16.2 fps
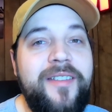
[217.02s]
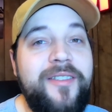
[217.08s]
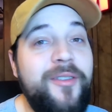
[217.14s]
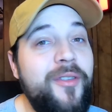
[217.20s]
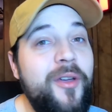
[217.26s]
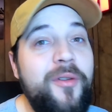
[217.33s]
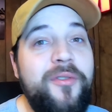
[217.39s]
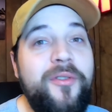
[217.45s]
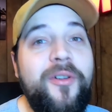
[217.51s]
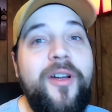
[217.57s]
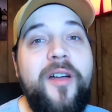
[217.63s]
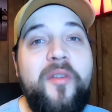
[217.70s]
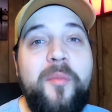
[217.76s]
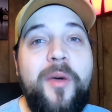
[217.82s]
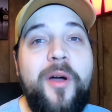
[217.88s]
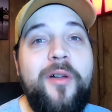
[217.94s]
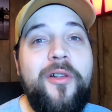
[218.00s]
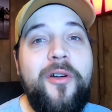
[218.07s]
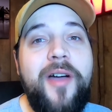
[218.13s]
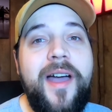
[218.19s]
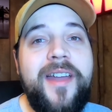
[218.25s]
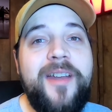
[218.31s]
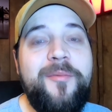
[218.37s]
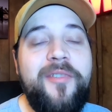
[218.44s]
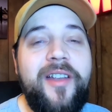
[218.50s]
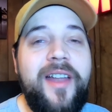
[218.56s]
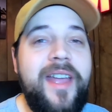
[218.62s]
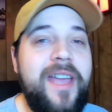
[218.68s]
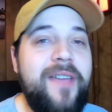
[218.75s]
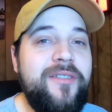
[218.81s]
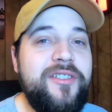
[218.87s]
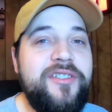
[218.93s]
So those are all the BOLO items that
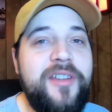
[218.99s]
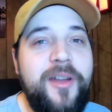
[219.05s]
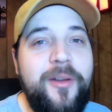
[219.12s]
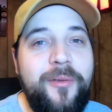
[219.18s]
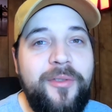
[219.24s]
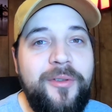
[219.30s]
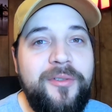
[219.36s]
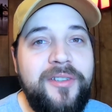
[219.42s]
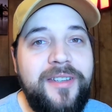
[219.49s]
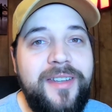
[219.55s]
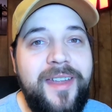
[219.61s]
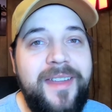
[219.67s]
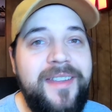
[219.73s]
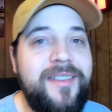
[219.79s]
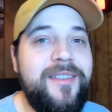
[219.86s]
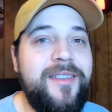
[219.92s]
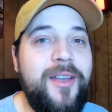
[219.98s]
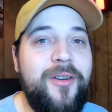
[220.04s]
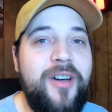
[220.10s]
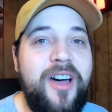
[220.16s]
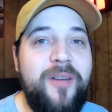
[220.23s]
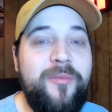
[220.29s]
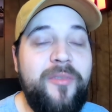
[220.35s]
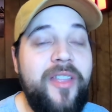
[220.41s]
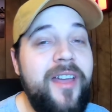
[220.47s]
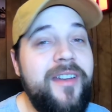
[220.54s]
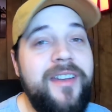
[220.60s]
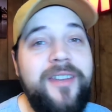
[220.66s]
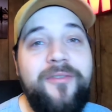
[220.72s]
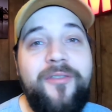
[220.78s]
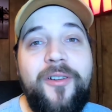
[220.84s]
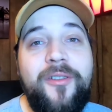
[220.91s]
I have to share with you today. So without
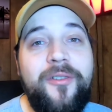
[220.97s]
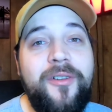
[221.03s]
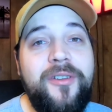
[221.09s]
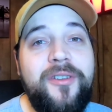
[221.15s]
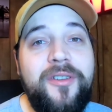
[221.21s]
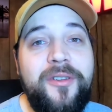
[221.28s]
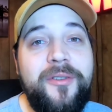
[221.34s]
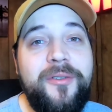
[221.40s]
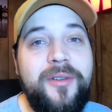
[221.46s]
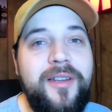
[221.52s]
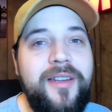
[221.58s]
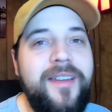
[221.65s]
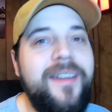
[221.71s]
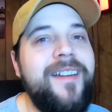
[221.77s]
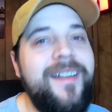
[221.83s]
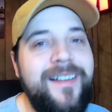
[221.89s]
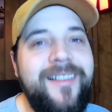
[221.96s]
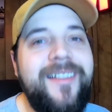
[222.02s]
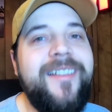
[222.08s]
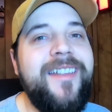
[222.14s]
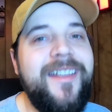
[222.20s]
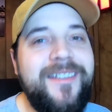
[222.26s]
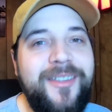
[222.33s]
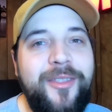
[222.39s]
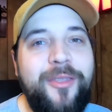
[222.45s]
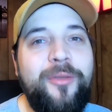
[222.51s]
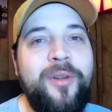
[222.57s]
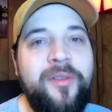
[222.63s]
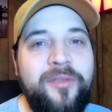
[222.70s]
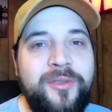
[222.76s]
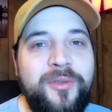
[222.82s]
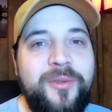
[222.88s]
any further ado, let's get to the
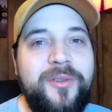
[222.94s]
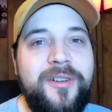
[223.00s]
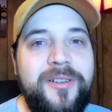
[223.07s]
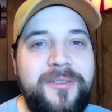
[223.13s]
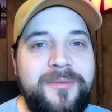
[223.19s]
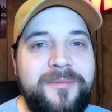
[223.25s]
thrift store.